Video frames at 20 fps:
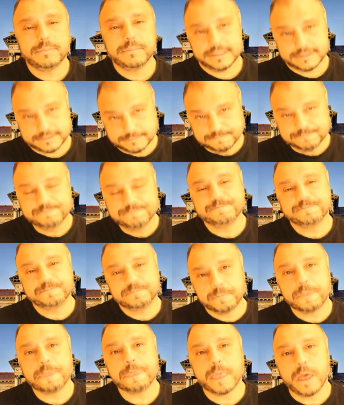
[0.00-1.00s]
But
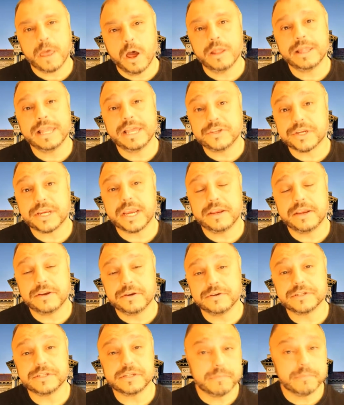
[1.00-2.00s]
all
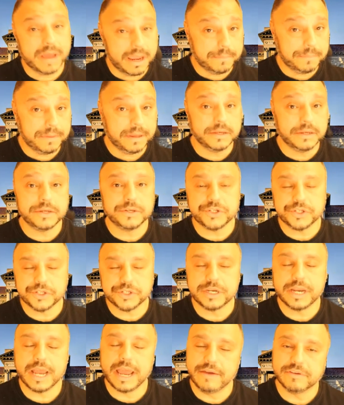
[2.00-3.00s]
educators, in my opinion,
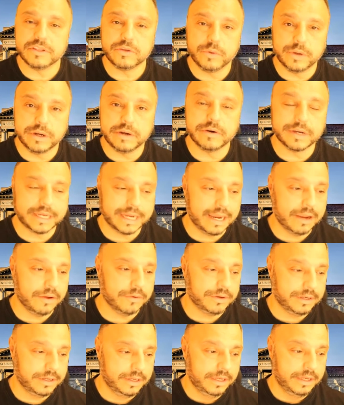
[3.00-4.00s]
should have a Twitter
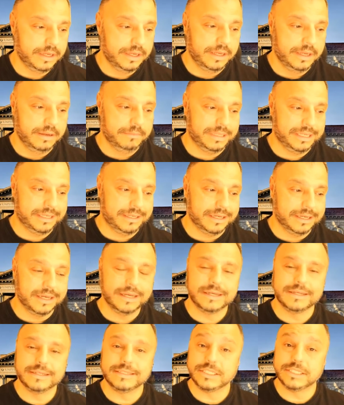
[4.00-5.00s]
account
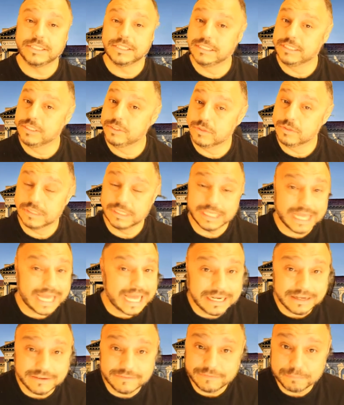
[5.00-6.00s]
because you do a
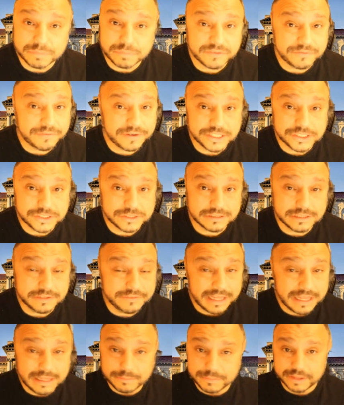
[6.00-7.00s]
lot of professional
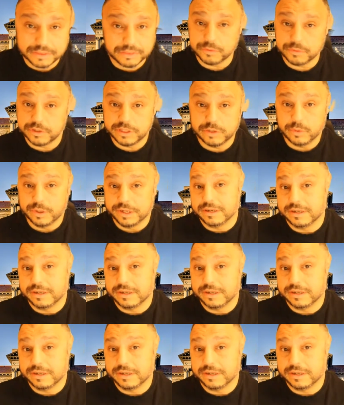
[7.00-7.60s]
development through Twitter.